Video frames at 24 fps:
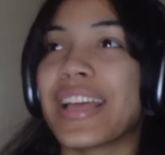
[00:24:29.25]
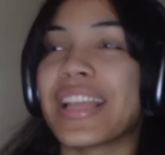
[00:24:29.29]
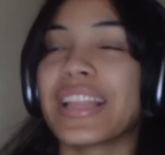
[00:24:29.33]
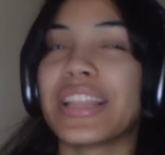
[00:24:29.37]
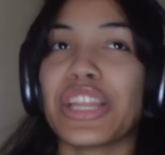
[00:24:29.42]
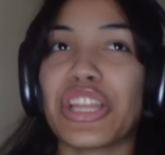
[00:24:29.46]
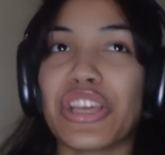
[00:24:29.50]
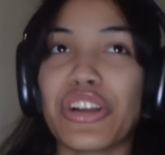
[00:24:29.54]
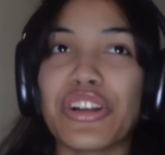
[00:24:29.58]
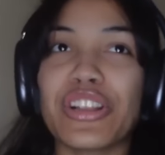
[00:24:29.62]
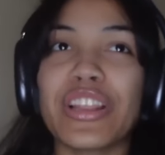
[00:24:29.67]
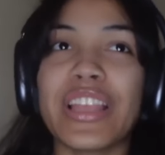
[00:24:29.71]
Like,
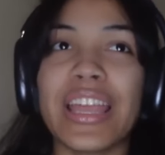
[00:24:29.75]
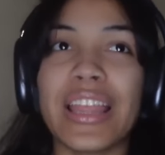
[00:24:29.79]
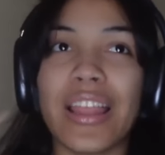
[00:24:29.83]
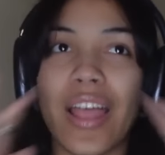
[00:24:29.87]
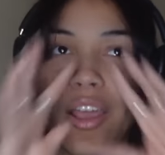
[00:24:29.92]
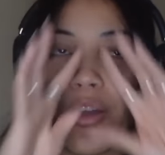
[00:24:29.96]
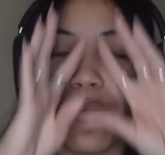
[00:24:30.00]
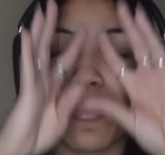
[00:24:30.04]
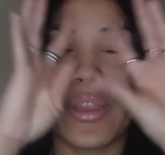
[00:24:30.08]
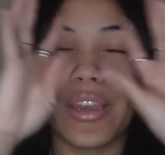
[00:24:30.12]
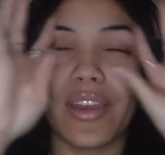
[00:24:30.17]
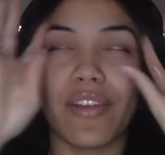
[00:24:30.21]
literally,
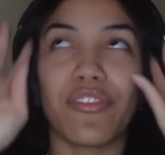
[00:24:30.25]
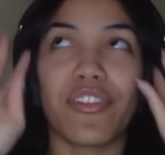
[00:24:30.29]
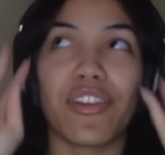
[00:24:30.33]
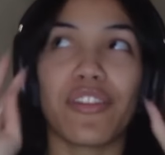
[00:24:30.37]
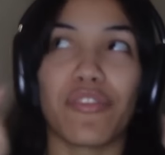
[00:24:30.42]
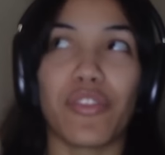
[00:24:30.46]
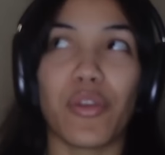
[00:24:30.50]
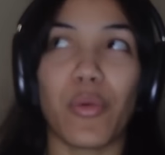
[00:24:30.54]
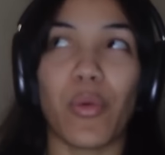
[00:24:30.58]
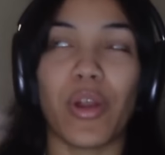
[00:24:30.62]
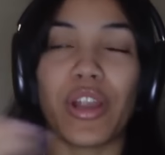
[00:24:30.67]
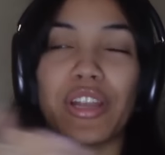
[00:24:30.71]
like, it would be different
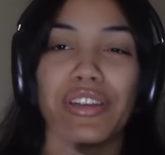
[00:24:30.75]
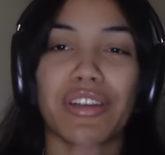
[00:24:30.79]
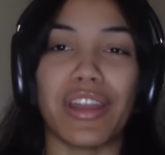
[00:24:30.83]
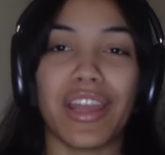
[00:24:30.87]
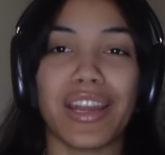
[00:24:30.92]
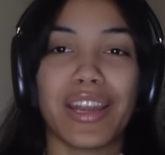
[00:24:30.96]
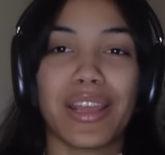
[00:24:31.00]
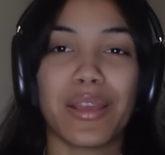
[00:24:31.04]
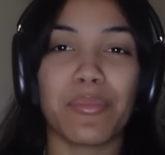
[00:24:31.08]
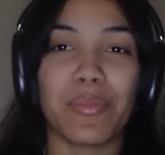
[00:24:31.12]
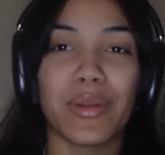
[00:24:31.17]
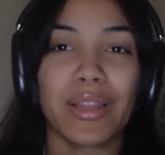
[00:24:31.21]
if they weren't
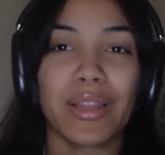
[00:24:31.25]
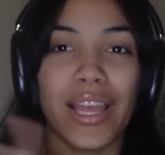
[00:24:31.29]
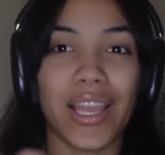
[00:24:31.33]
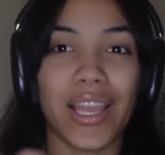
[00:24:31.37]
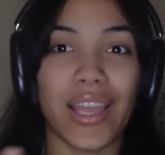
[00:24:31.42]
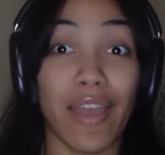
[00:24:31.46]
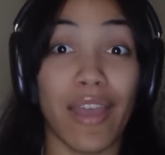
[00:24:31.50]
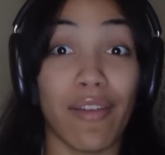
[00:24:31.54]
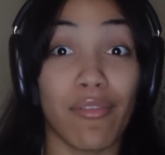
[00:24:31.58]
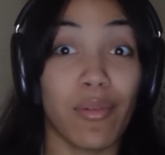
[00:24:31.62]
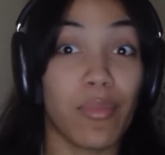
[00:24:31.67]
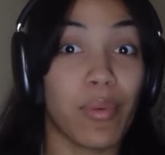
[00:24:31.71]
dating, but,
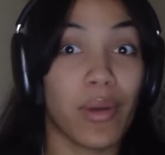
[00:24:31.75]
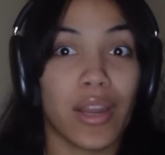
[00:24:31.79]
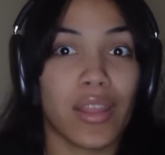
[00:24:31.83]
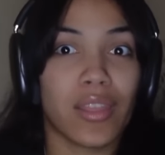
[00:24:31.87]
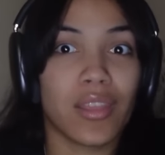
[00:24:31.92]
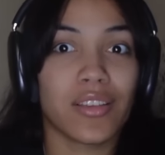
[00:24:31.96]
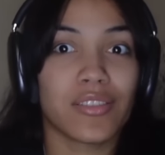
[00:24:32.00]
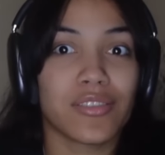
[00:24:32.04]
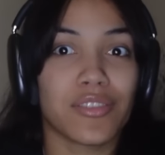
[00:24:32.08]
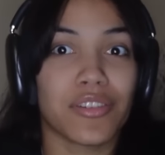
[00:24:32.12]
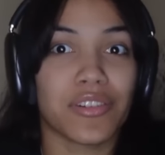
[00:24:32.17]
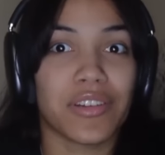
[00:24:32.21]
like, everybody
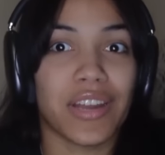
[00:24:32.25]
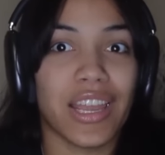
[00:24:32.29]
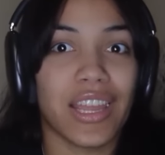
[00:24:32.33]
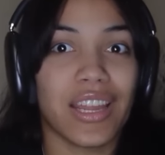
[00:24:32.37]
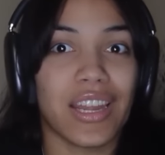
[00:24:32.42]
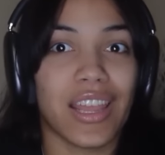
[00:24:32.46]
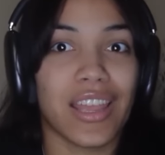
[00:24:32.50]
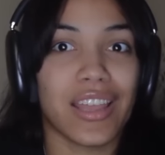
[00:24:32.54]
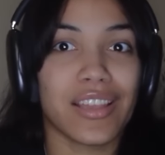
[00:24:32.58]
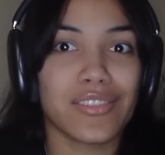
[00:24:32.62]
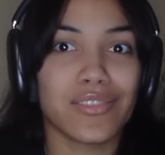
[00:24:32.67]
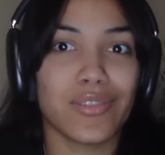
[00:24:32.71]
thinks they're
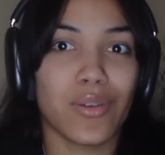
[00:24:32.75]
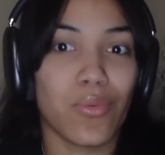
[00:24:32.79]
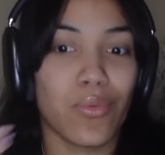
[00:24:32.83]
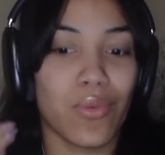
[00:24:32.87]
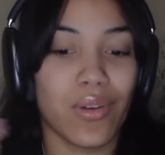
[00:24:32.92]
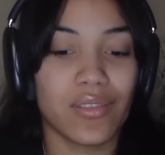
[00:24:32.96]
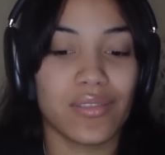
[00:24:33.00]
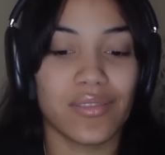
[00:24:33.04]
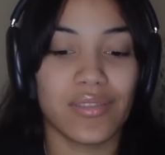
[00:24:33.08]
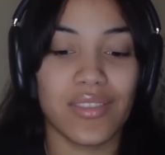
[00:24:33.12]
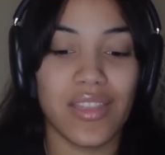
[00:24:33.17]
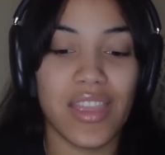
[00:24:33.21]
dating, so
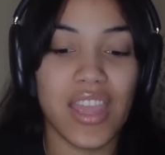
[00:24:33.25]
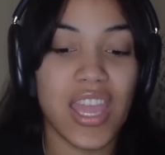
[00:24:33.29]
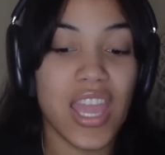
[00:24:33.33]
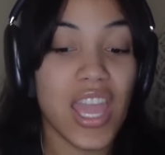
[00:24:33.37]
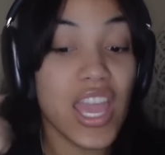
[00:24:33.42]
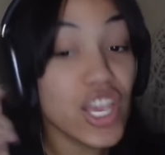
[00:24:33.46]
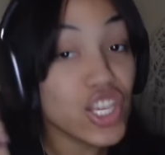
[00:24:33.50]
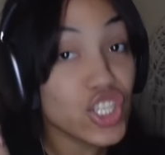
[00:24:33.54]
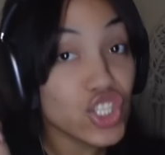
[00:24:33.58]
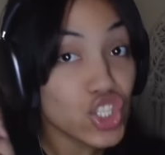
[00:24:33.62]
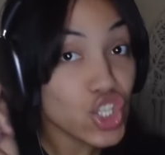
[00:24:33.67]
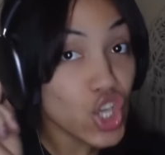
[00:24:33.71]
what's
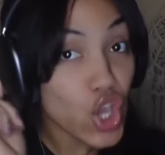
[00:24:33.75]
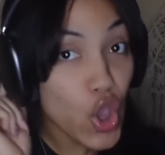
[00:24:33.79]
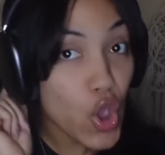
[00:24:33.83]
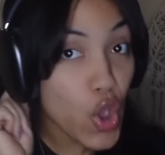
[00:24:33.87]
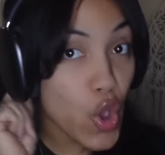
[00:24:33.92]
the issue?